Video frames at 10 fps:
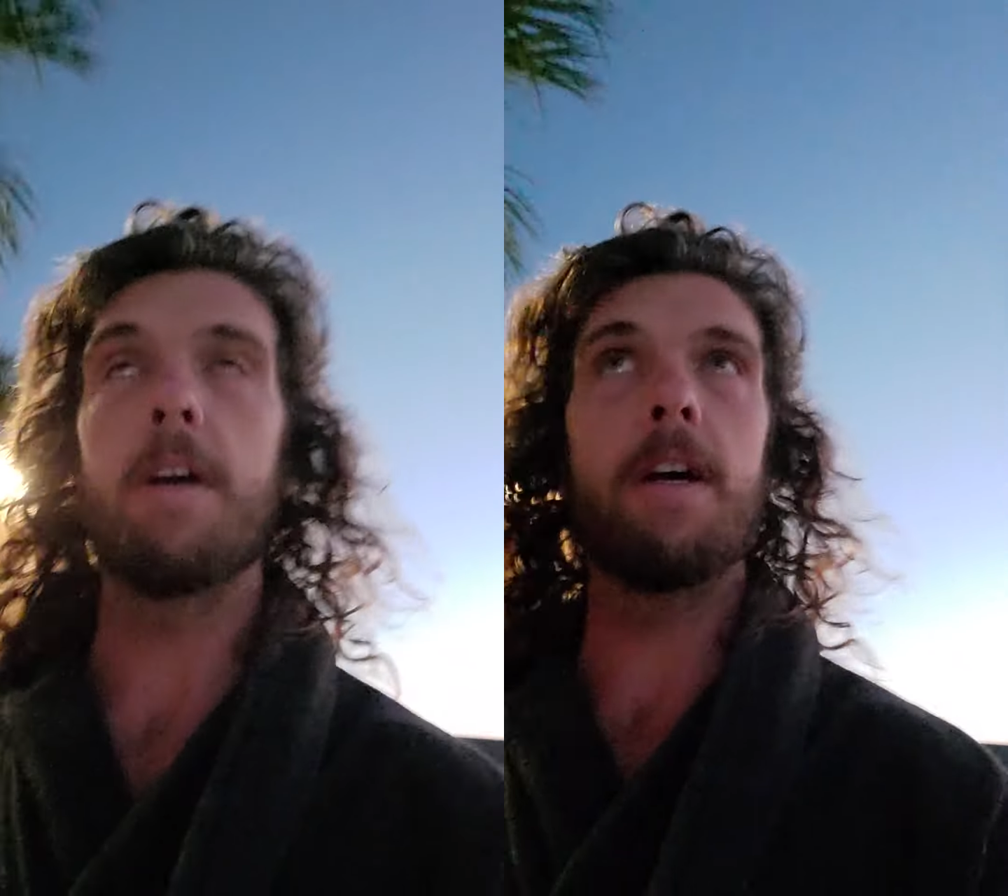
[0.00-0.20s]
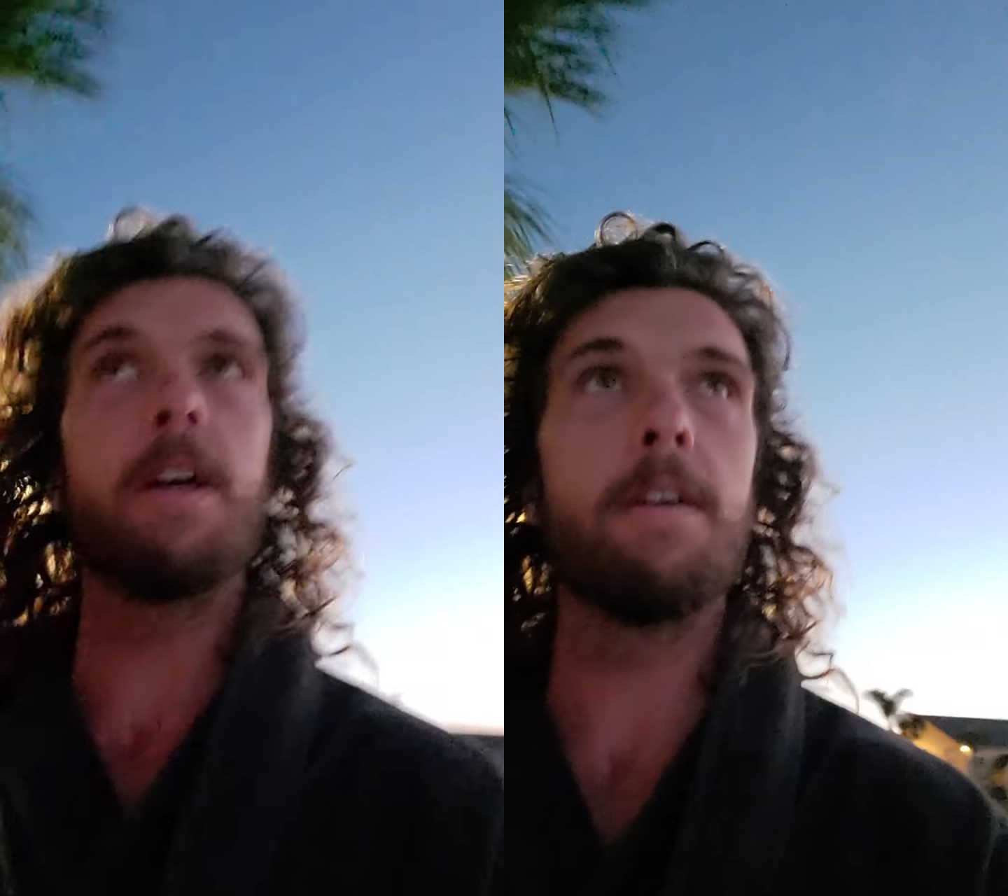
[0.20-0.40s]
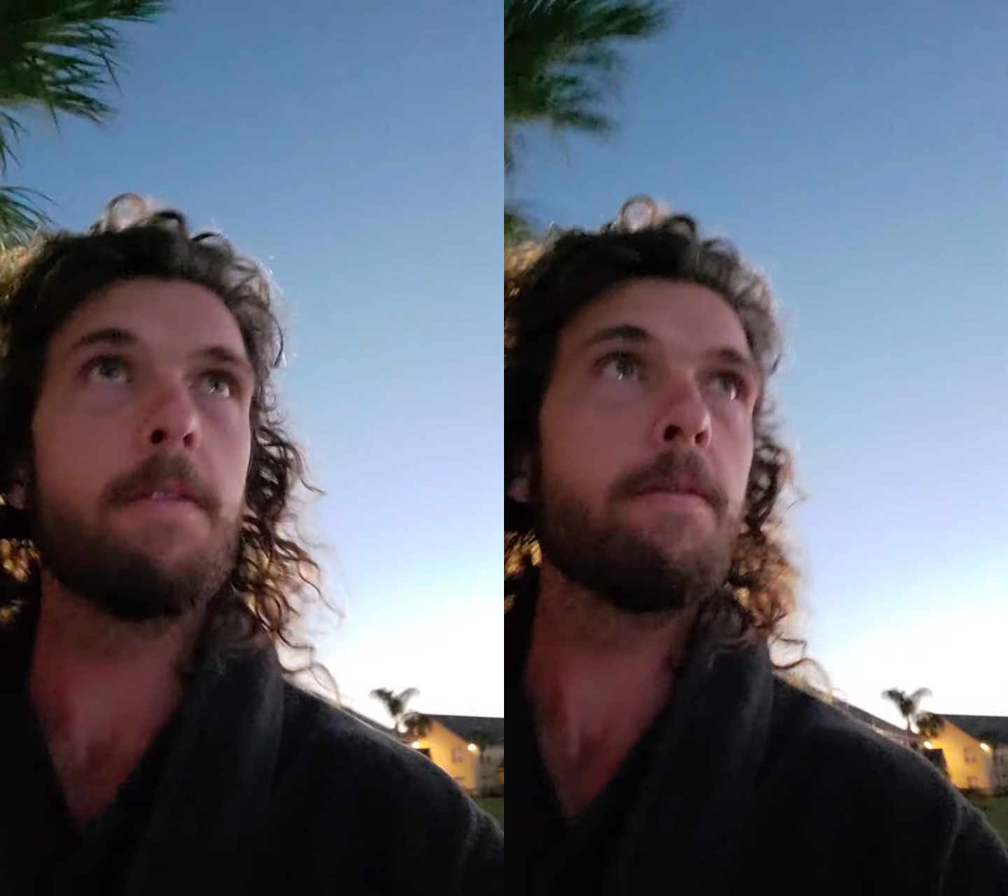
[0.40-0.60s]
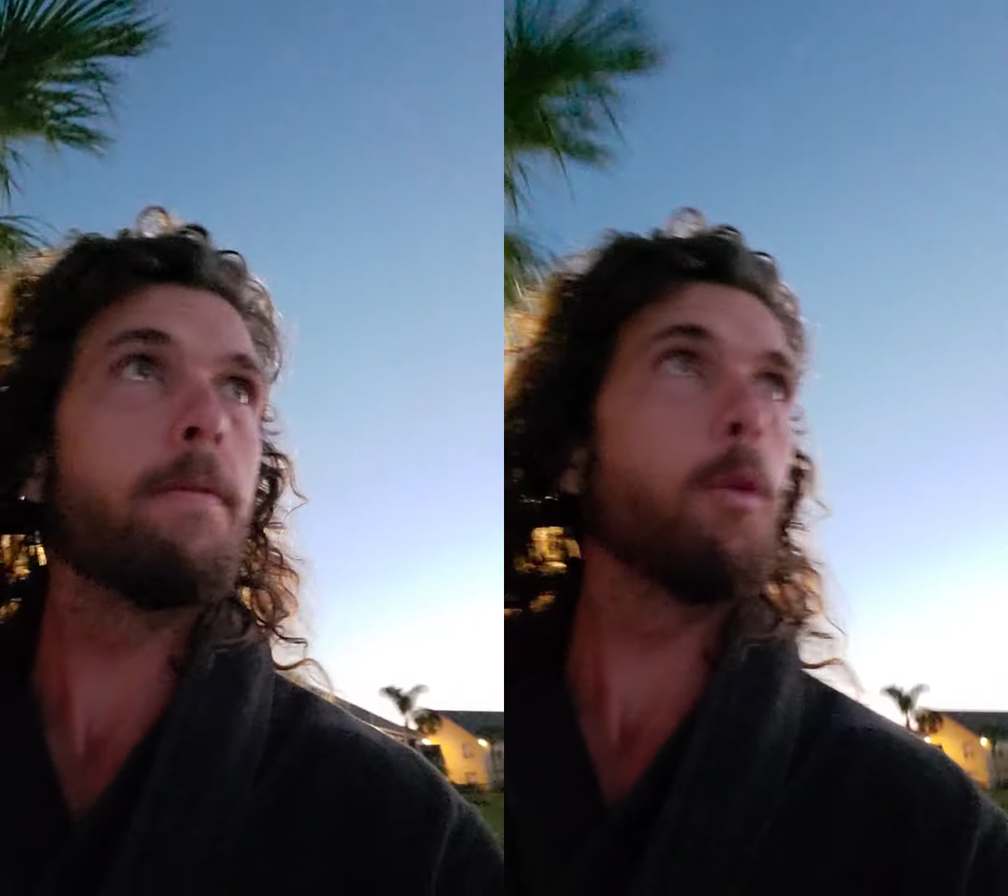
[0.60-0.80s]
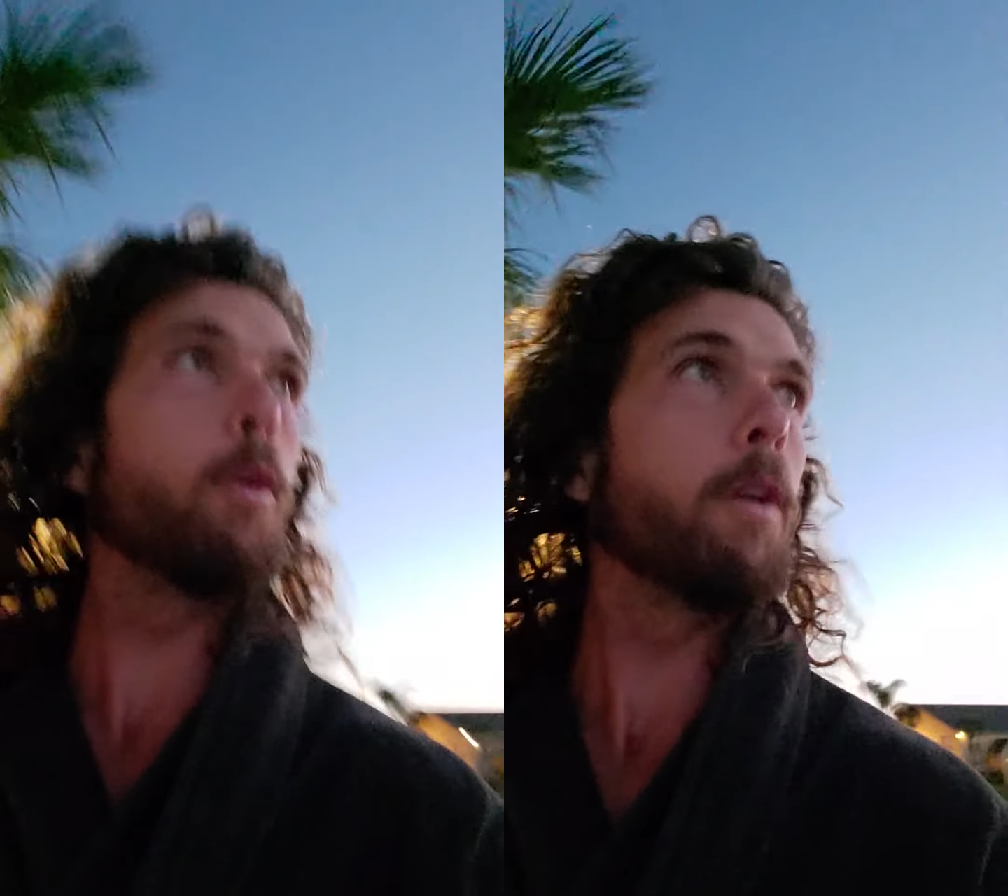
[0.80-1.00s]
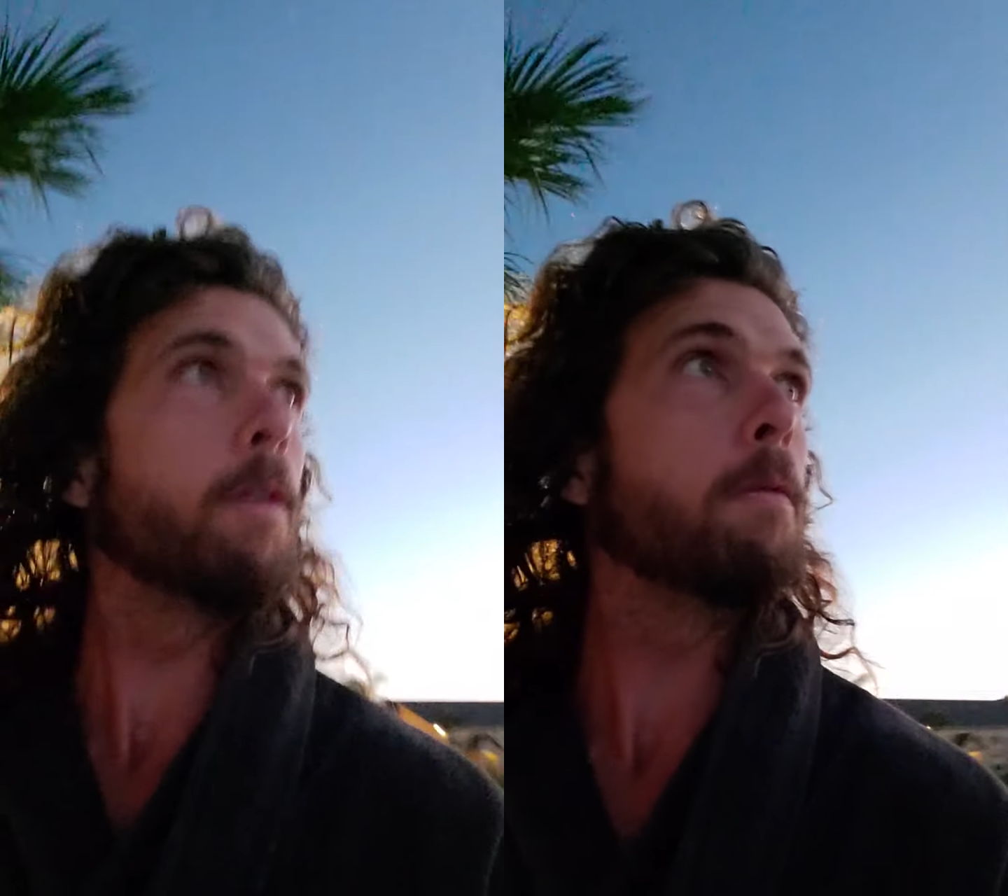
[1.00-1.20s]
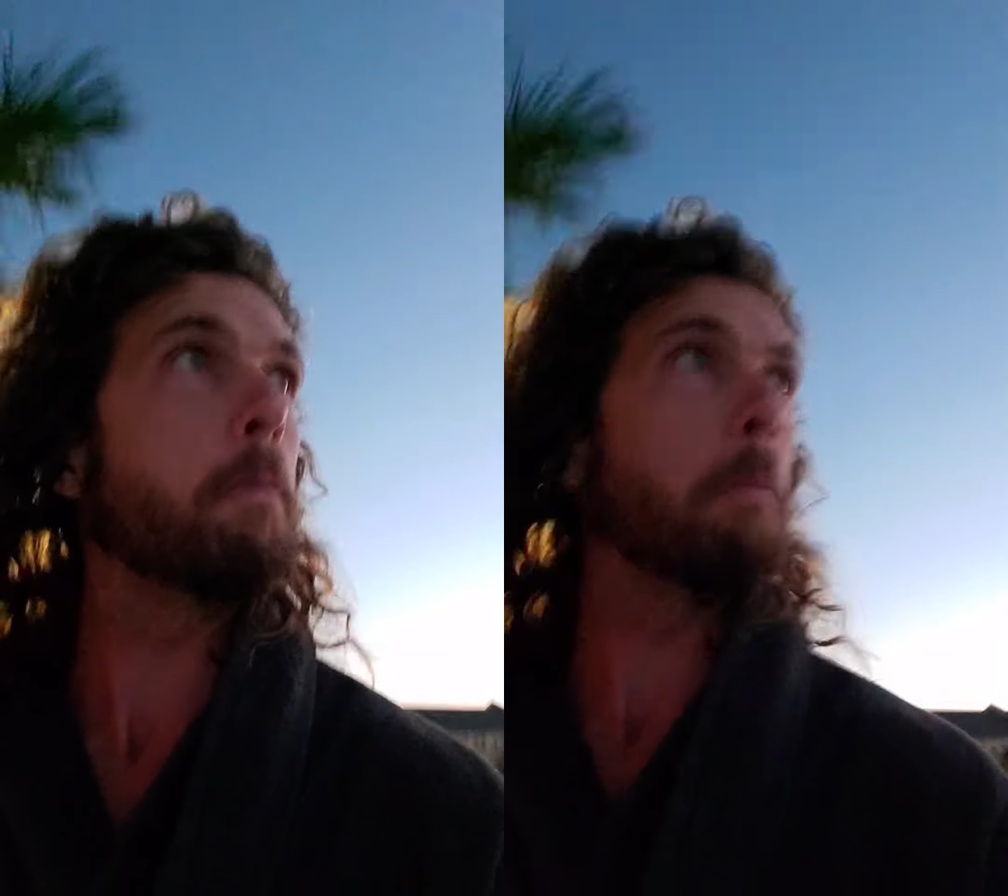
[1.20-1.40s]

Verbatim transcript: 540.